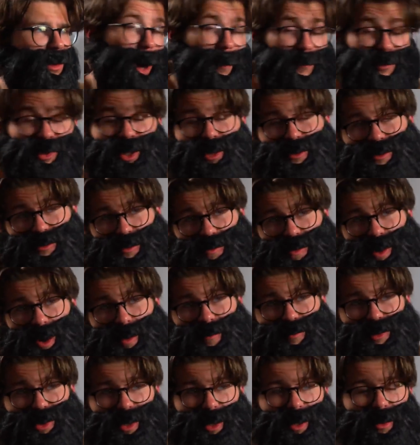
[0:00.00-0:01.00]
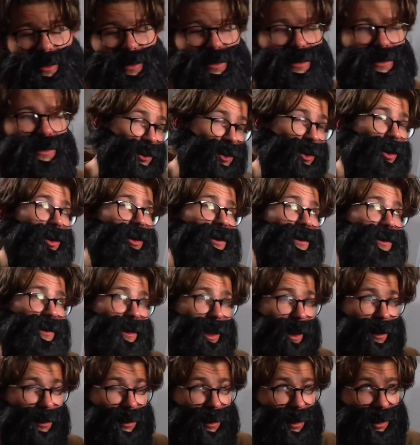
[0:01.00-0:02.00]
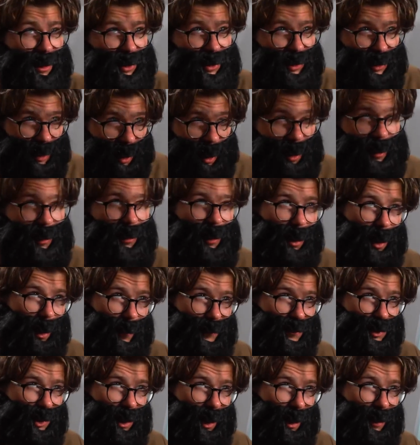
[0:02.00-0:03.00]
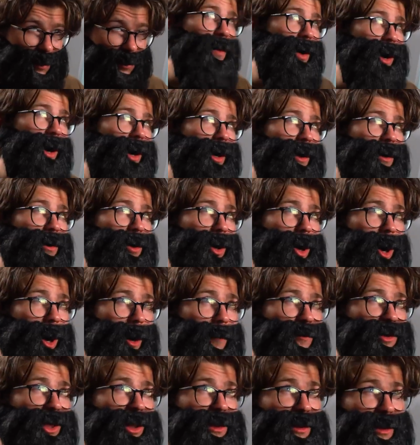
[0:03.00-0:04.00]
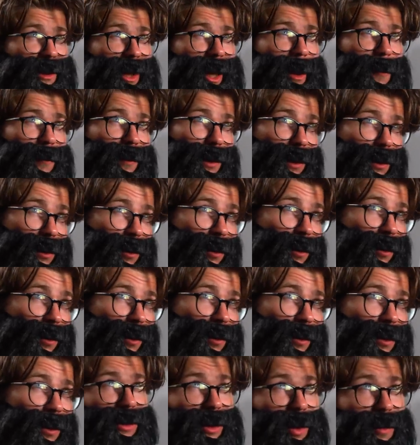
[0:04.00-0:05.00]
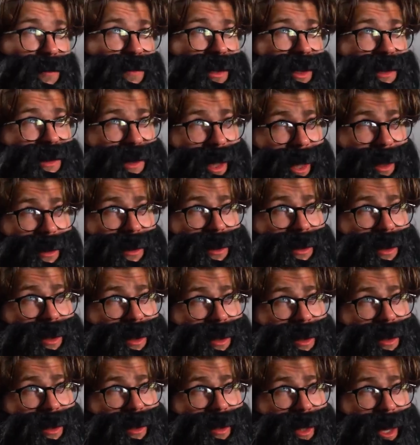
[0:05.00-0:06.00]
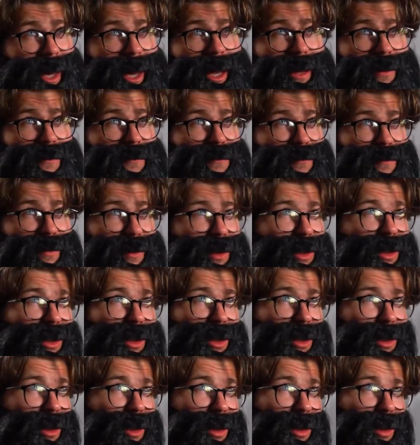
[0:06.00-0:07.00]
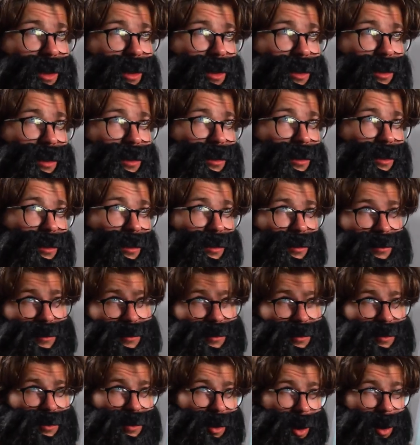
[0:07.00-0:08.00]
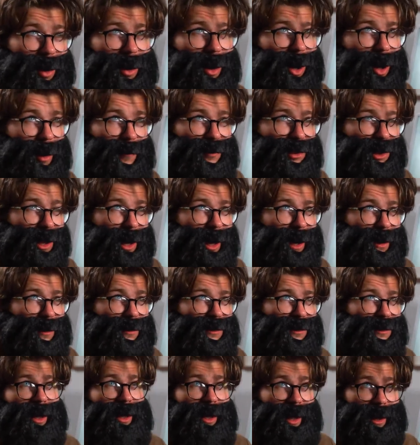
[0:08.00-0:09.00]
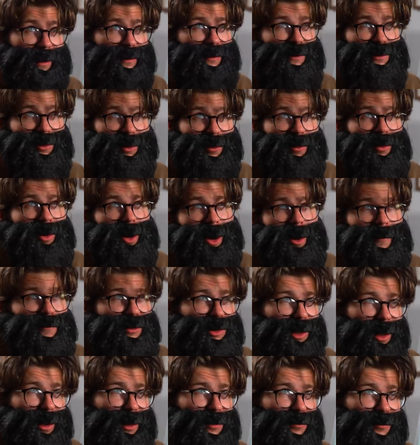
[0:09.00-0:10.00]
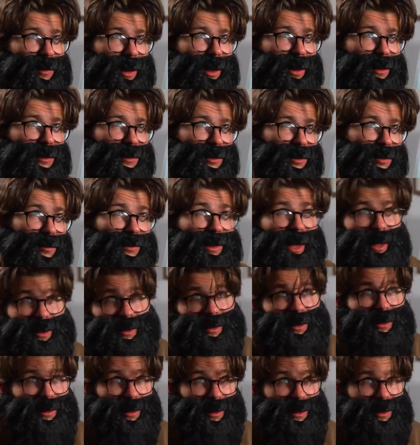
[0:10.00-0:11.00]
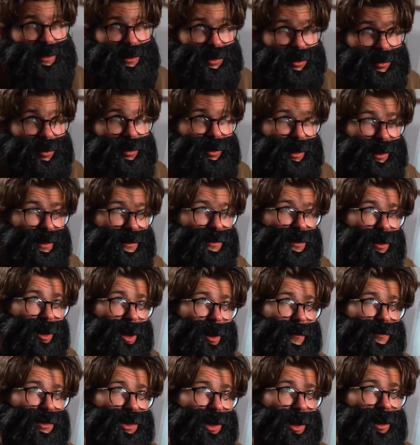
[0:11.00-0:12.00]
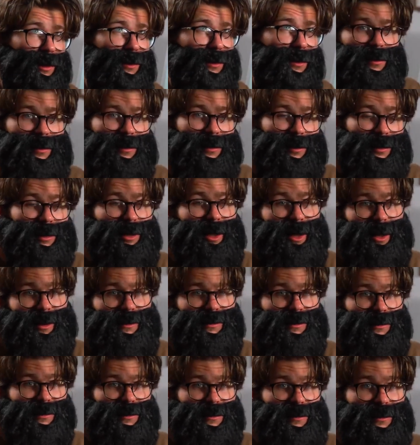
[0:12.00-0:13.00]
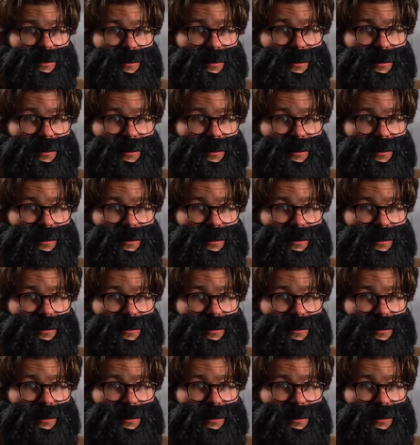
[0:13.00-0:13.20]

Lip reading: Objects are objects. Null is technically not an object, but objects can be null, so they technically can be non-objects unless they're an object, right? So technically null is an object. Yes.